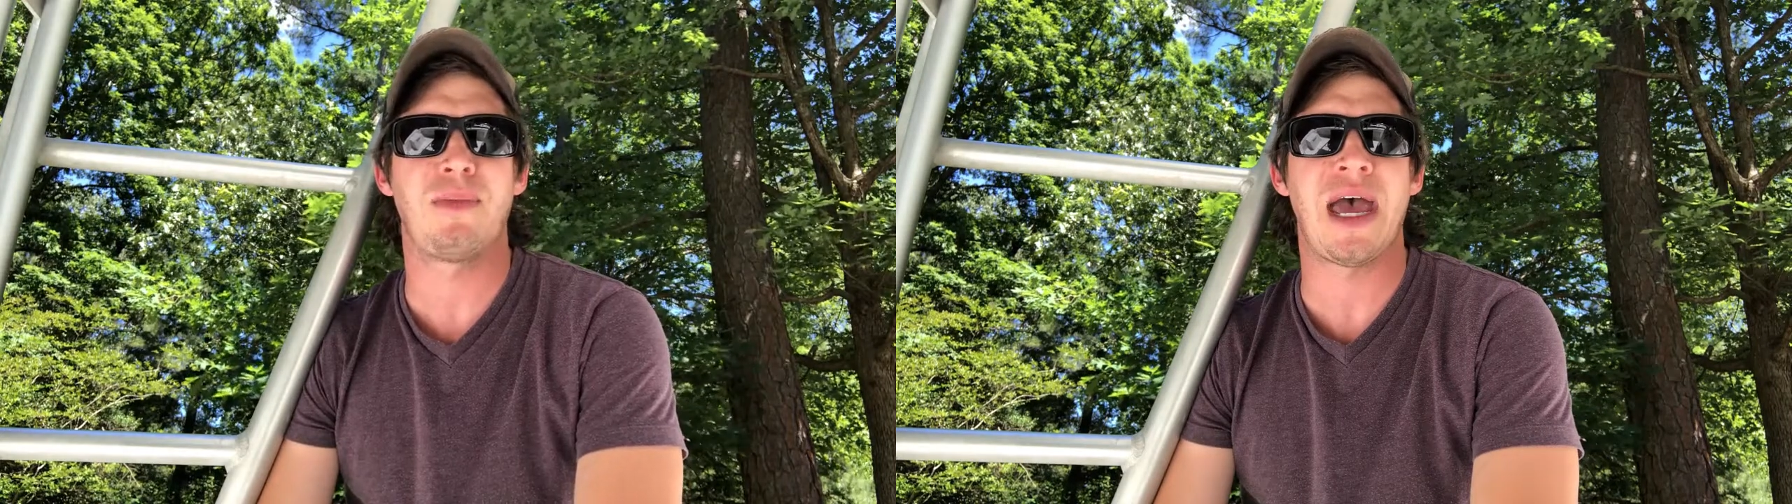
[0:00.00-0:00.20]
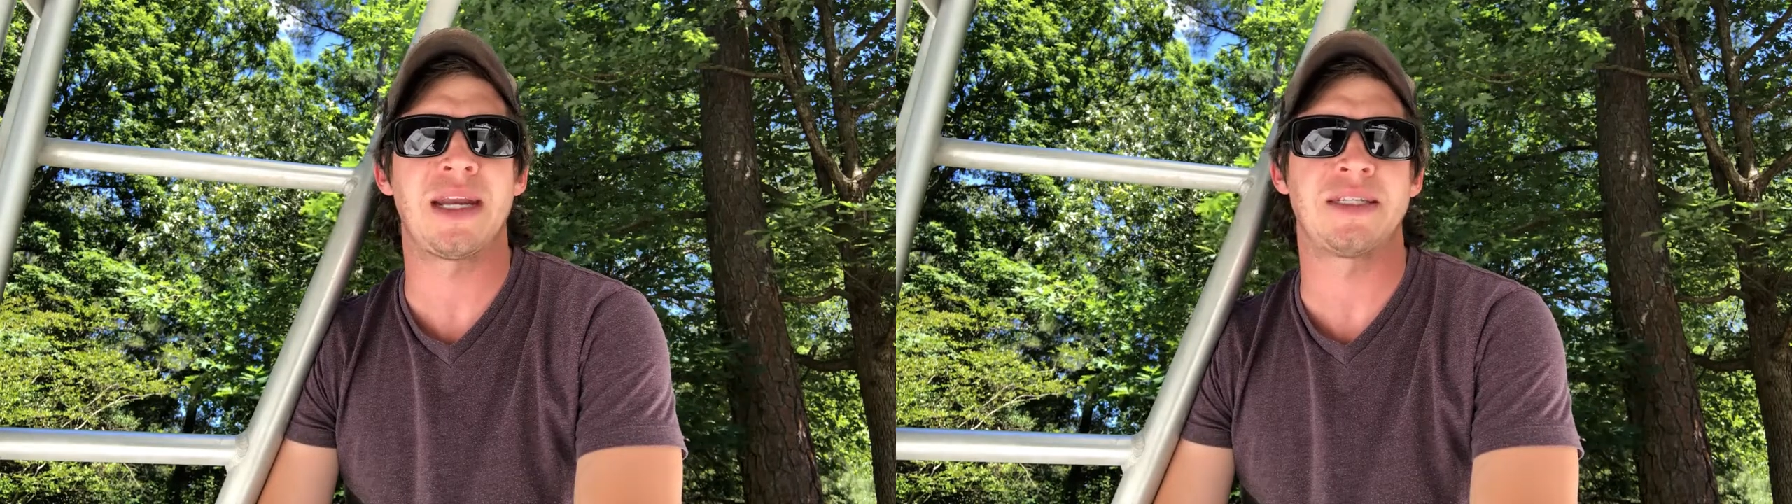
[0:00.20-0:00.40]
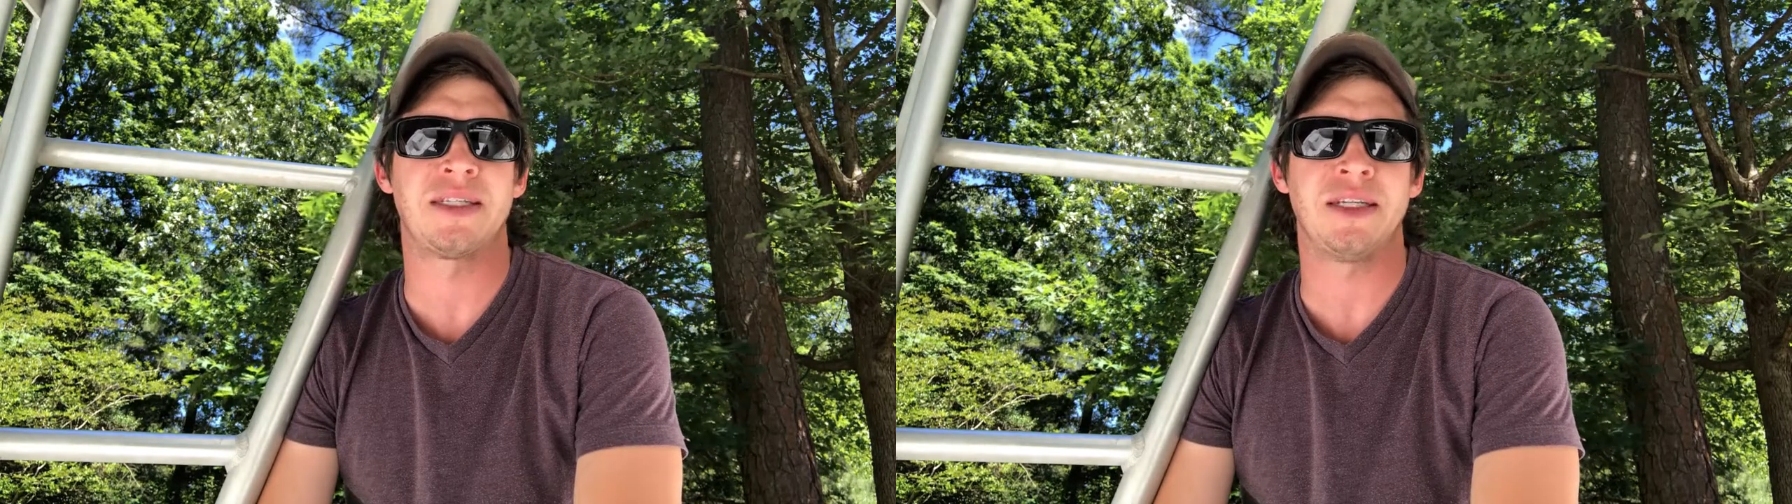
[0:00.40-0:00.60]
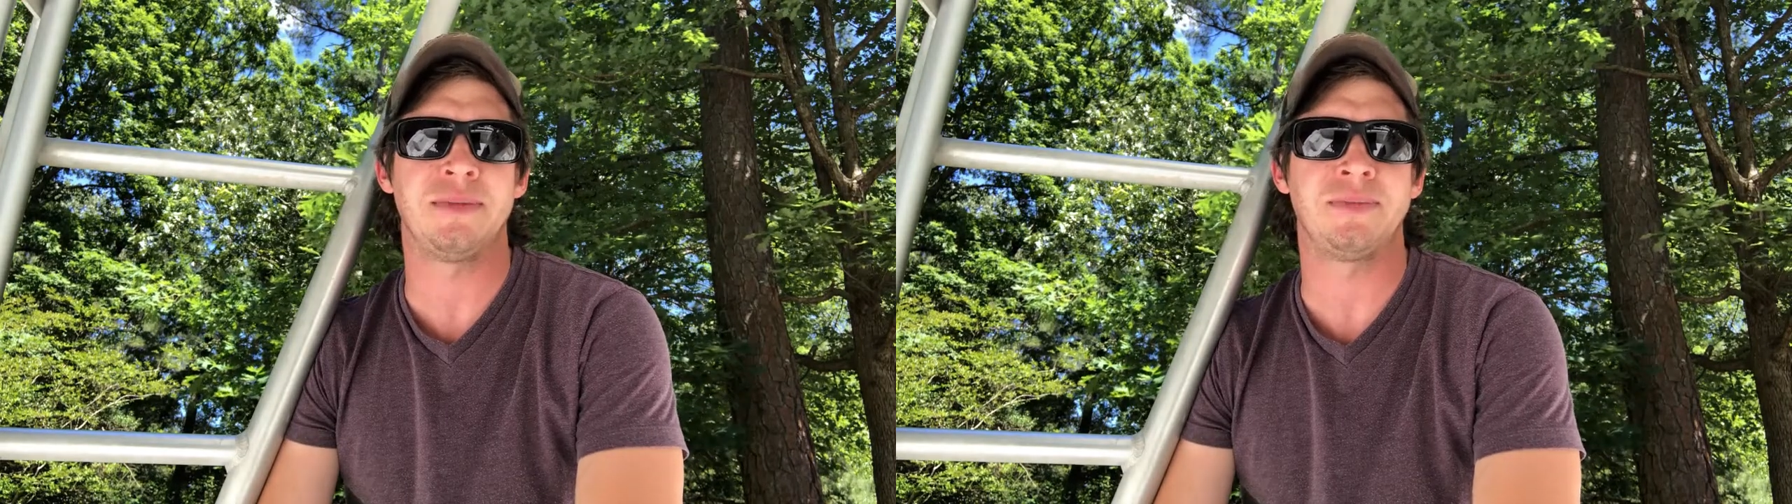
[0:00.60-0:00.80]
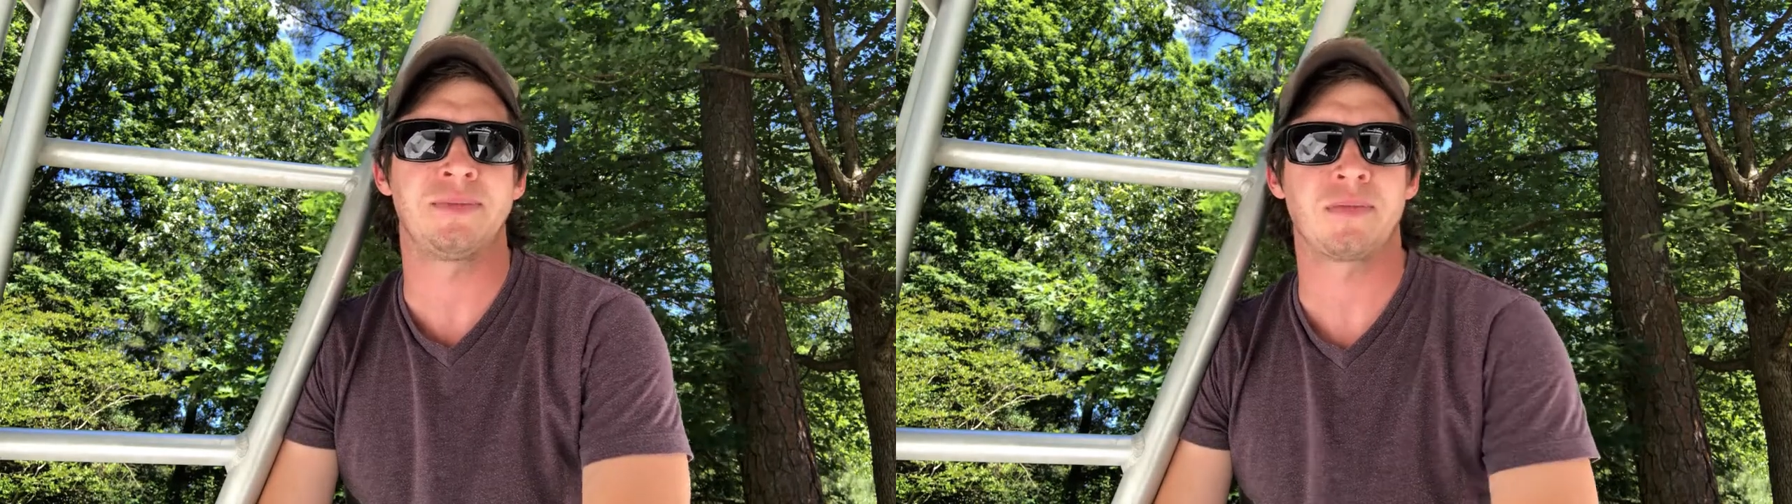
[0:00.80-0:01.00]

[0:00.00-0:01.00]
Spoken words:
Madison.